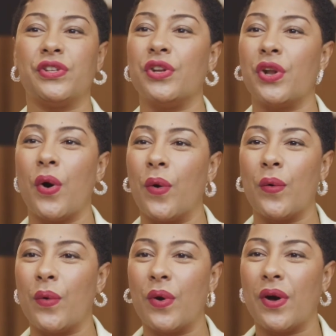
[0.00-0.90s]
to
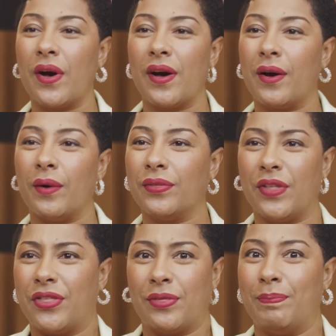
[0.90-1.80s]
know
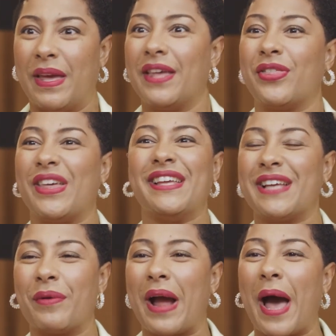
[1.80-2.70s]
the big things
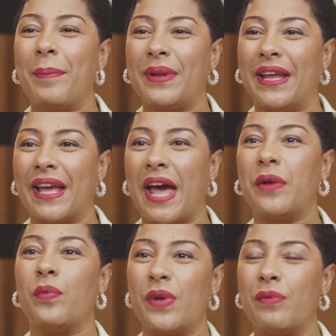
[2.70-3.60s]
that were happening,
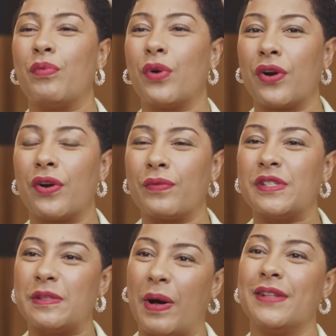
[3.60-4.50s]
and we were
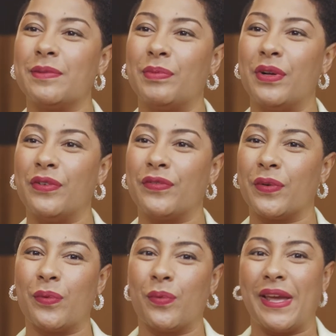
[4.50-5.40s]
responsible
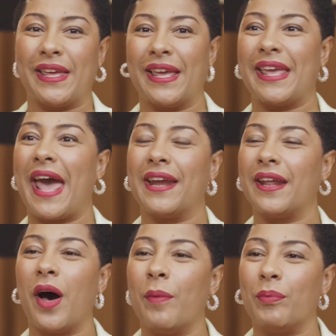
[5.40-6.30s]
for waking
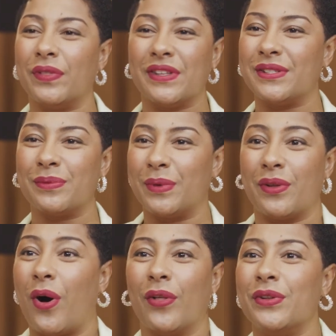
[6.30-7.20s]
Canada up with this, with
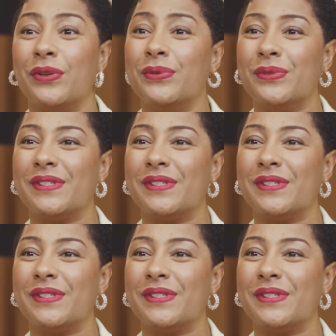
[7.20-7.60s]
all the news.